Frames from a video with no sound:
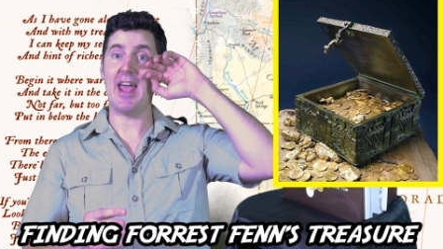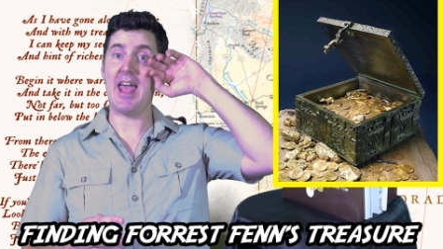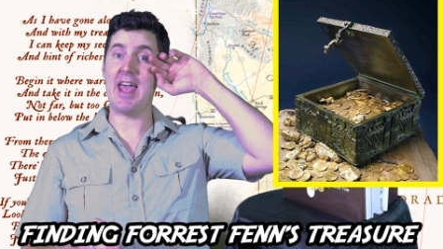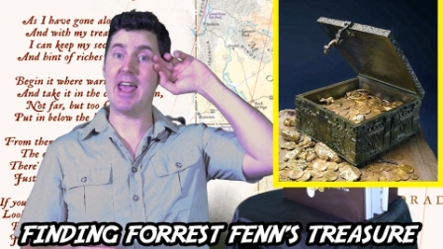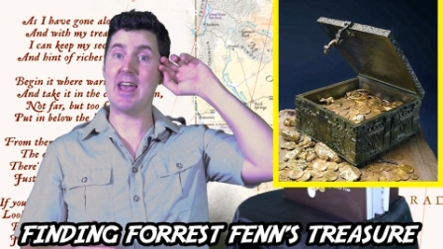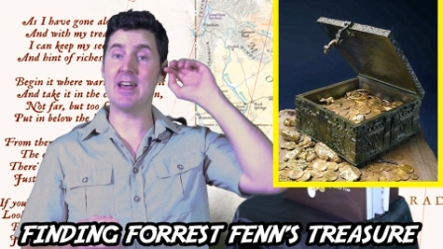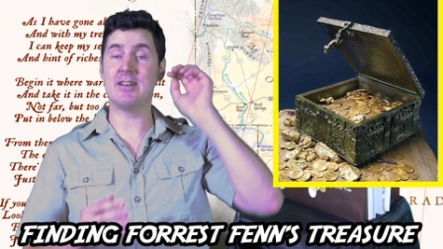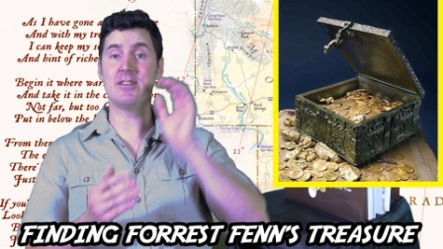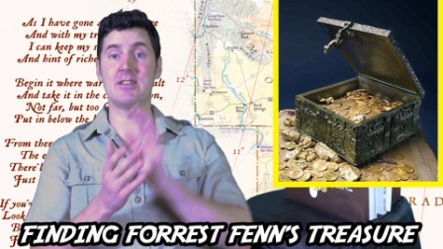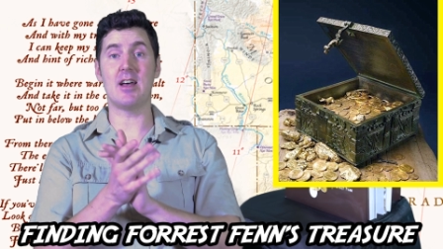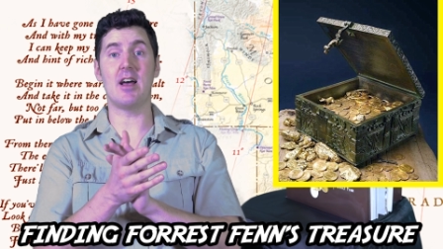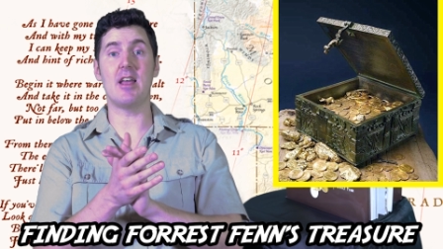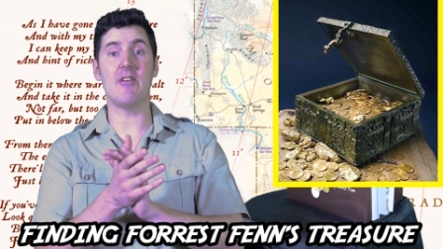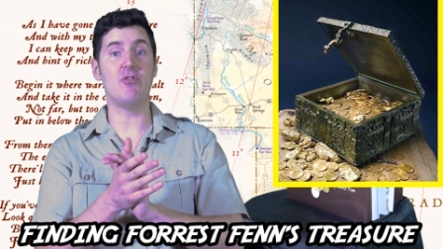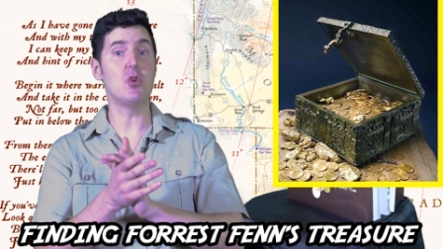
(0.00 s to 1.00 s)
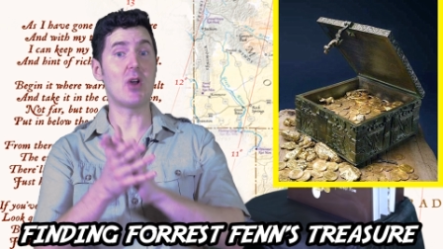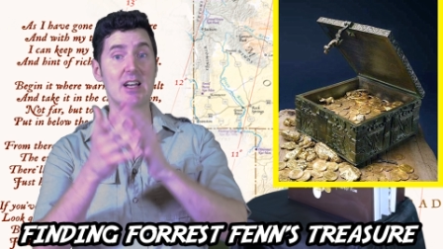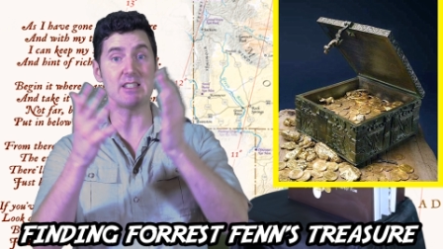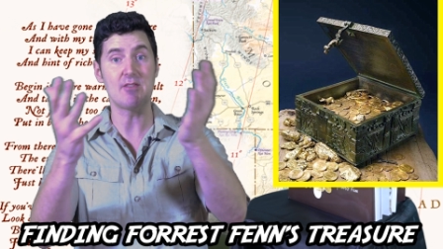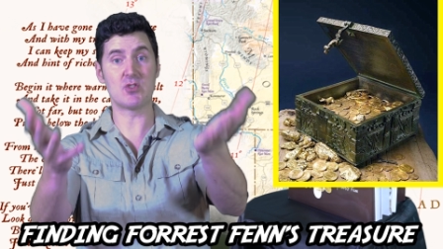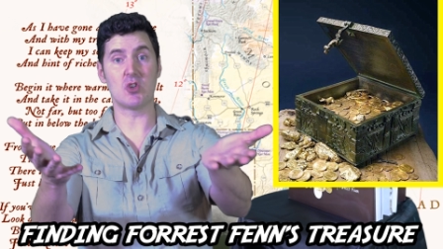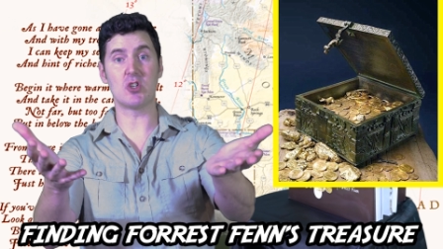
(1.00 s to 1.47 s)
And uh, if you
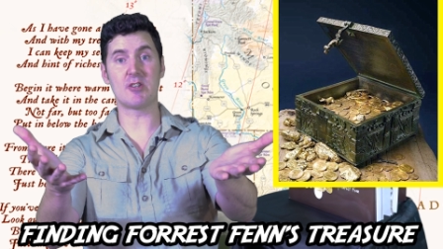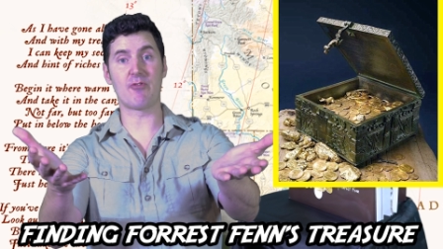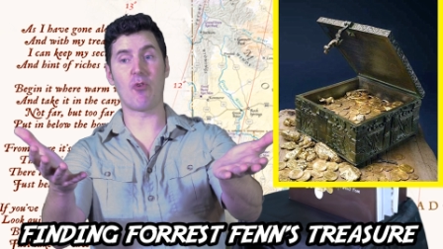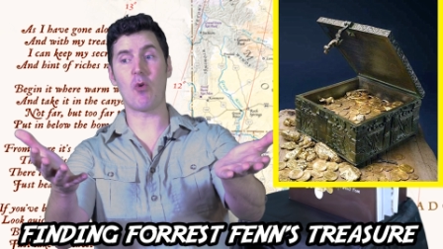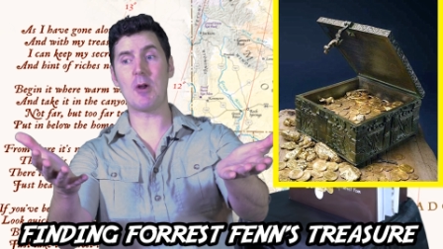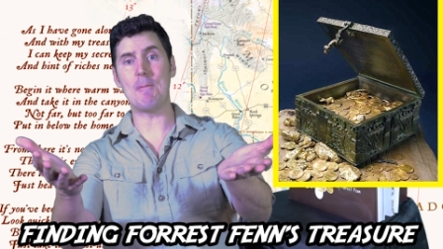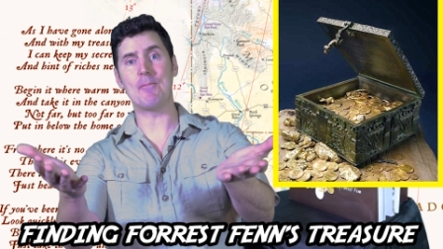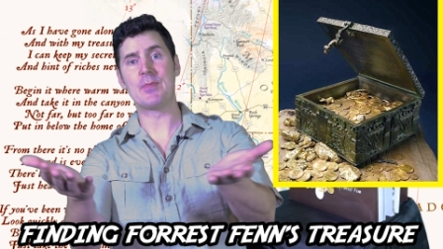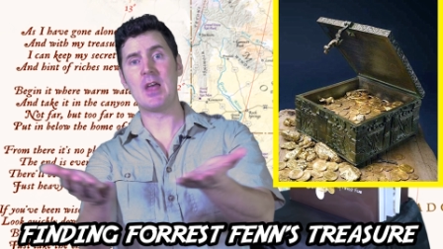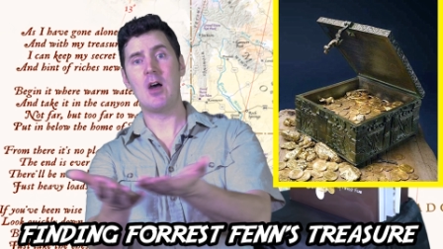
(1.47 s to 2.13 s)
guys have searched for it,